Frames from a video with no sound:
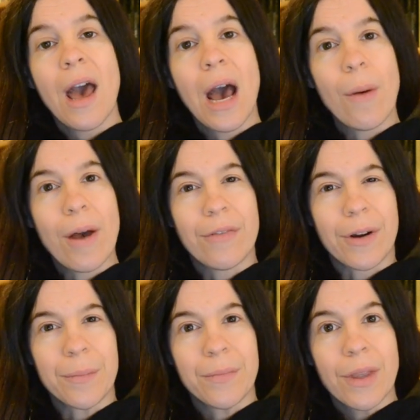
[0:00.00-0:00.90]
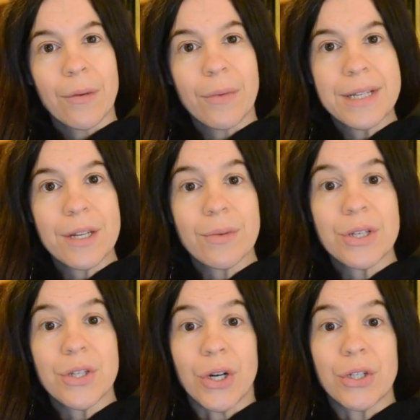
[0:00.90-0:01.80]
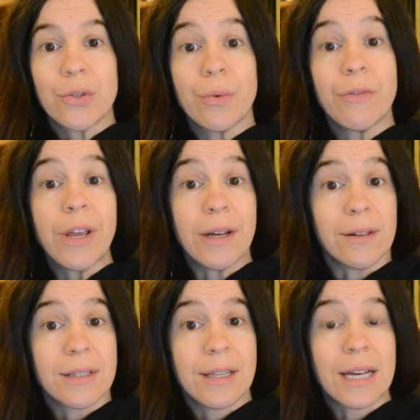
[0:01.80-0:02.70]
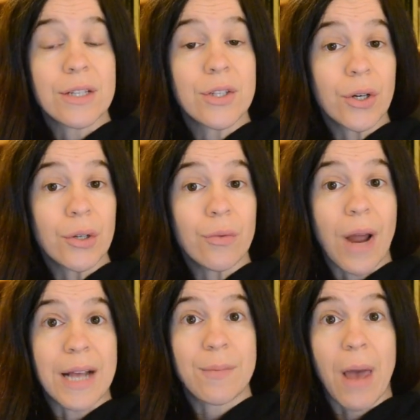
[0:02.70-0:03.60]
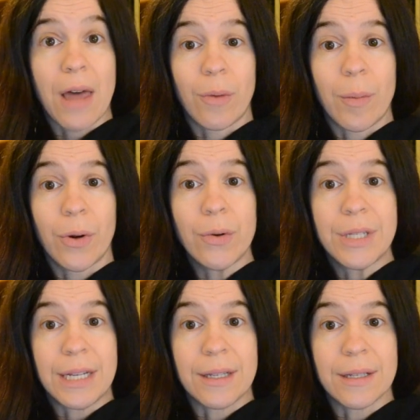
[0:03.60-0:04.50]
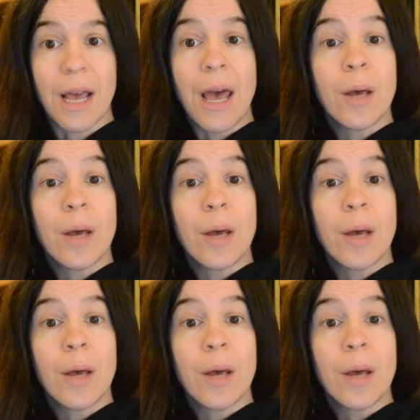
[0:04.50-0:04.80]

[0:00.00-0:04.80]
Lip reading: However, recent research reveals that certain RAS pathway proteins